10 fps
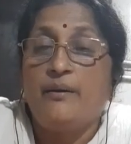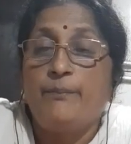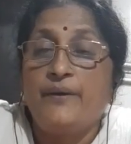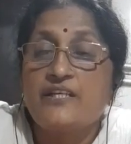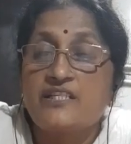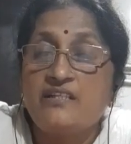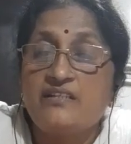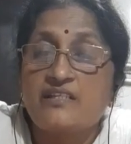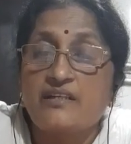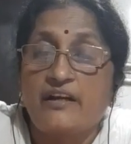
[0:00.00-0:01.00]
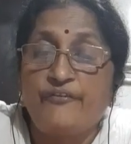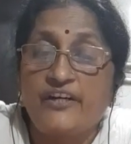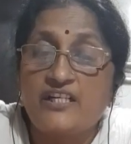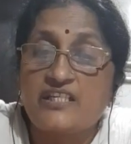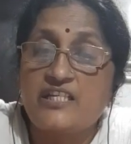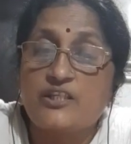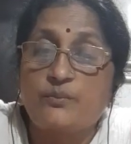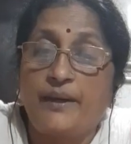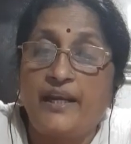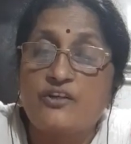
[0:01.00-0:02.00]
person's reference is
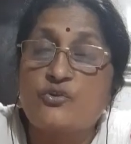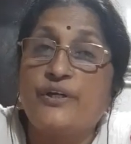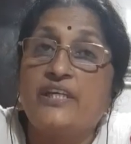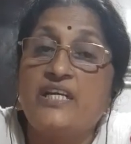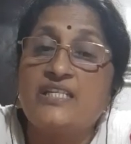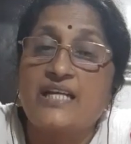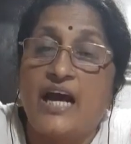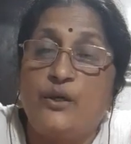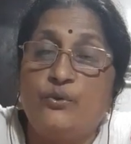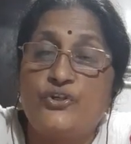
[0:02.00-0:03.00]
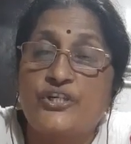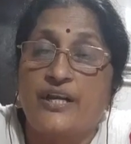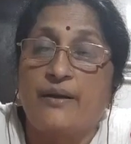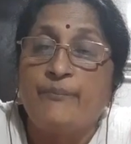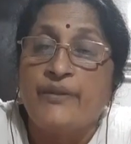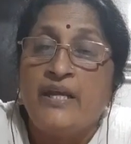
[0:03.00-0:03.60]
made, so it is allusion.